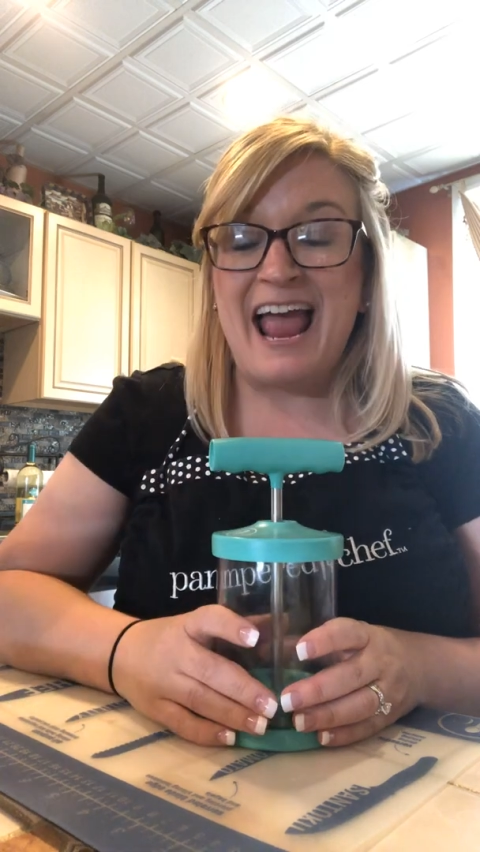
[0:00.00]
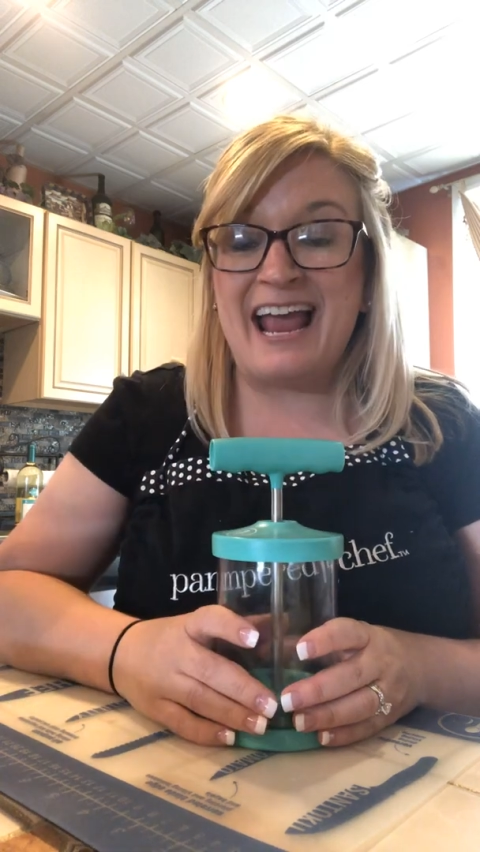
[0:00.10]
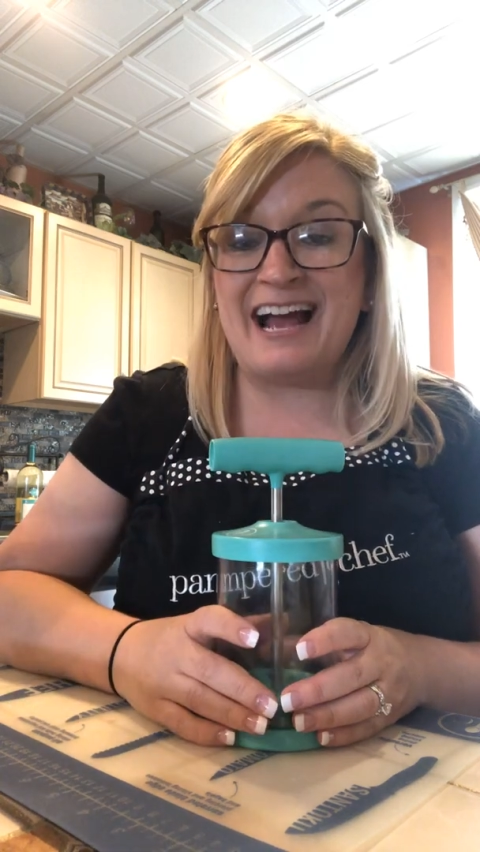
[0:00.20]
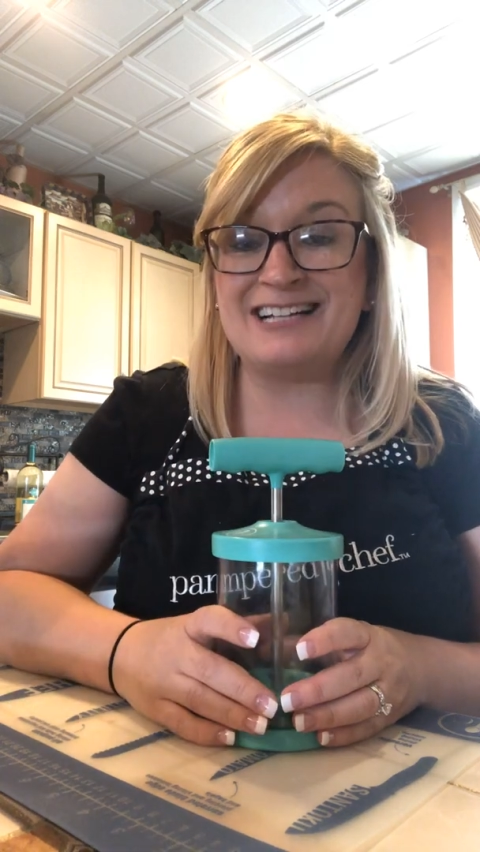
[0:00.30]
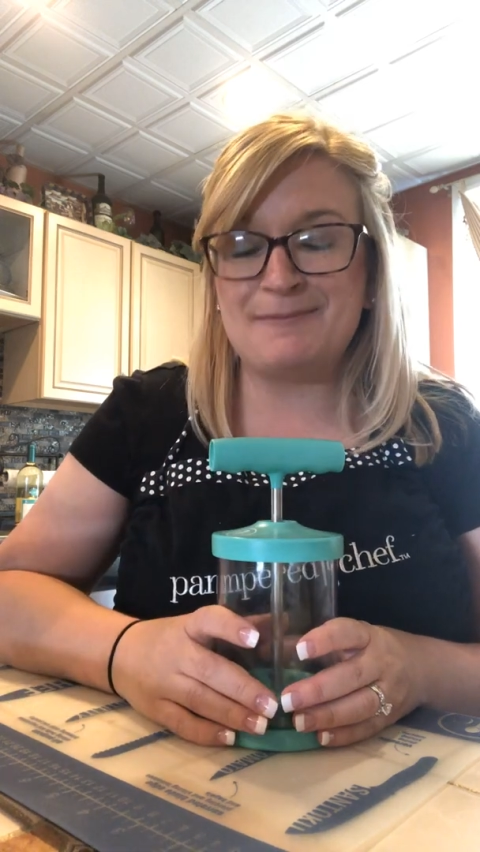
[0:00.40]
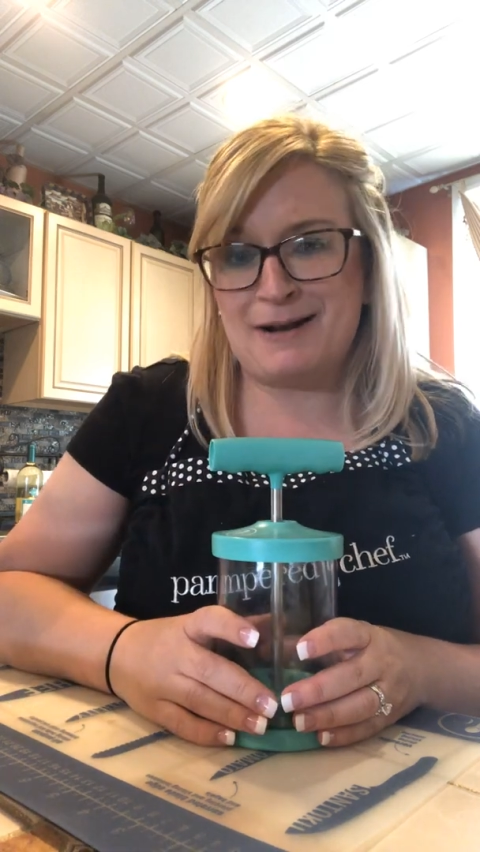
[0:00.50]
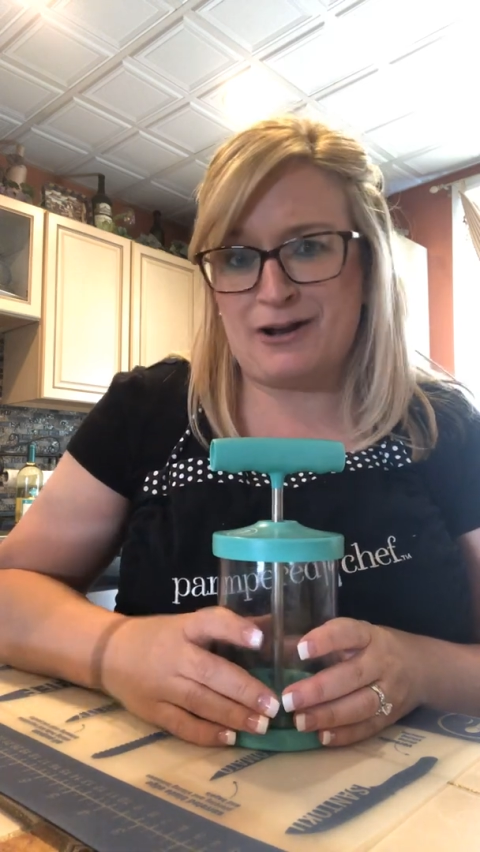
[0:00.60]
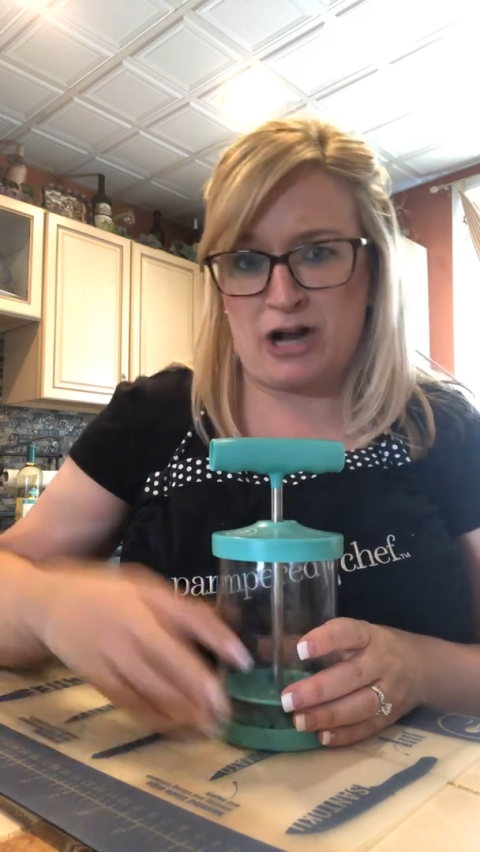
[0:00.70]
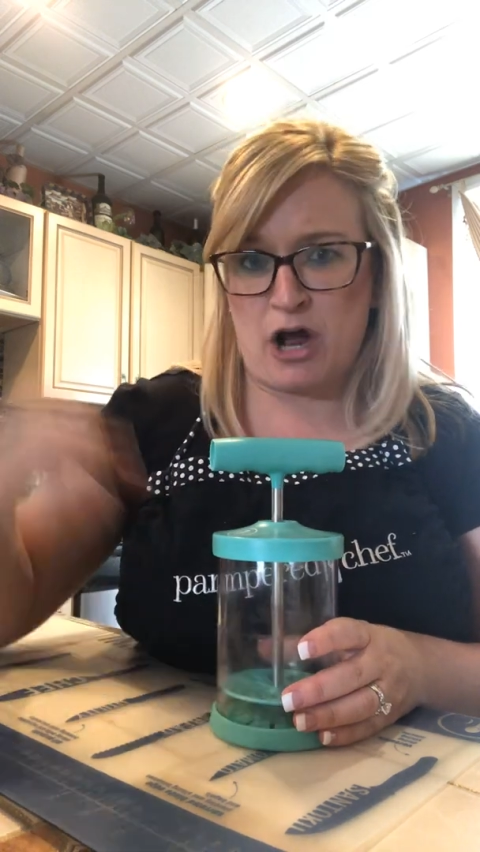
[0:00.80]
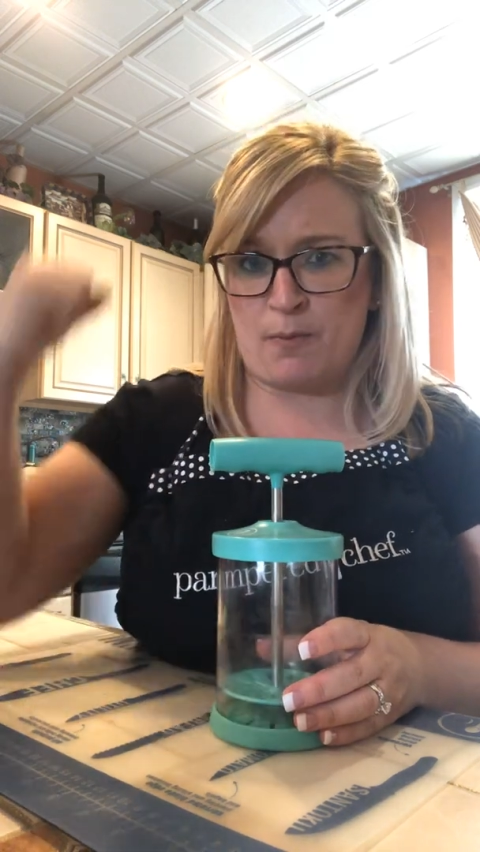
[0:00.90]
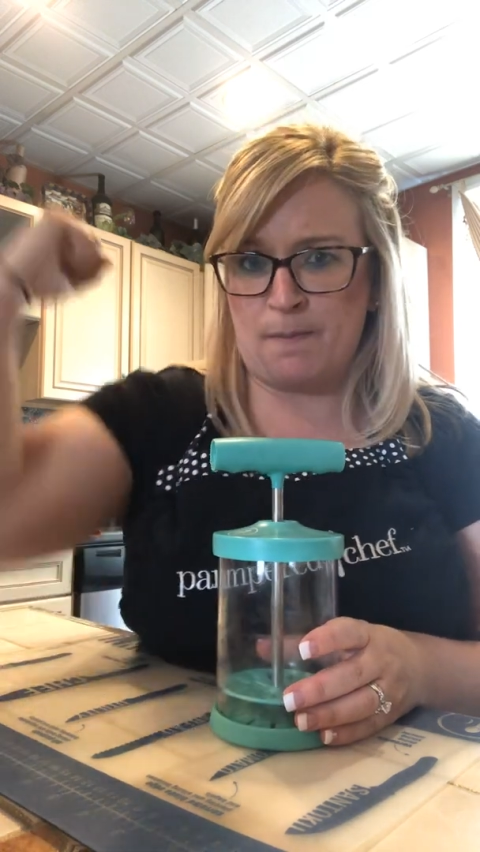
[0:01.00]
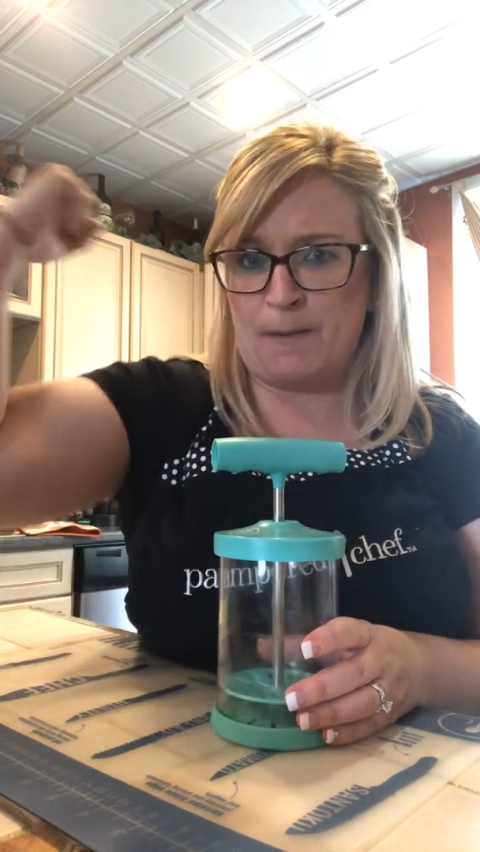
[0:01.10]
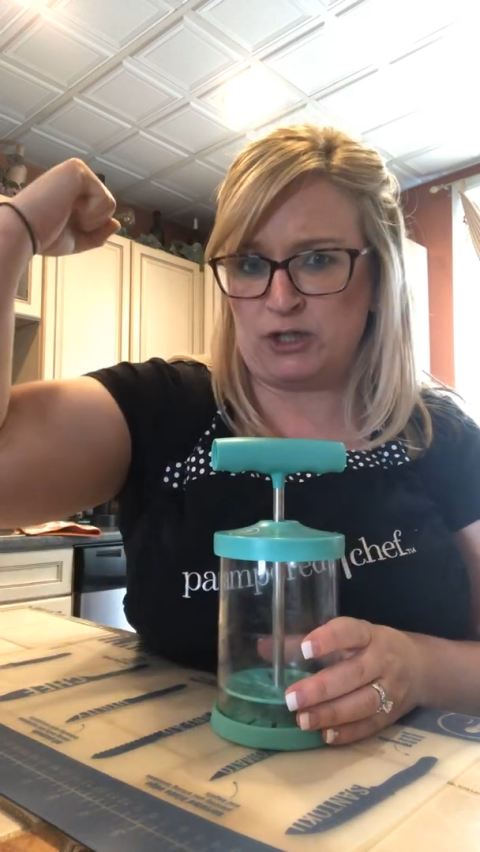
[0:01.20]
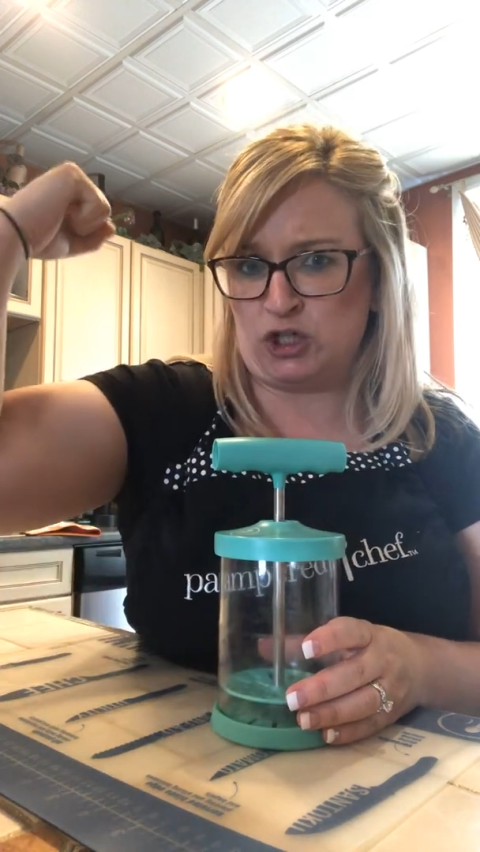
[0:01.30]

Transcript: and depending on how much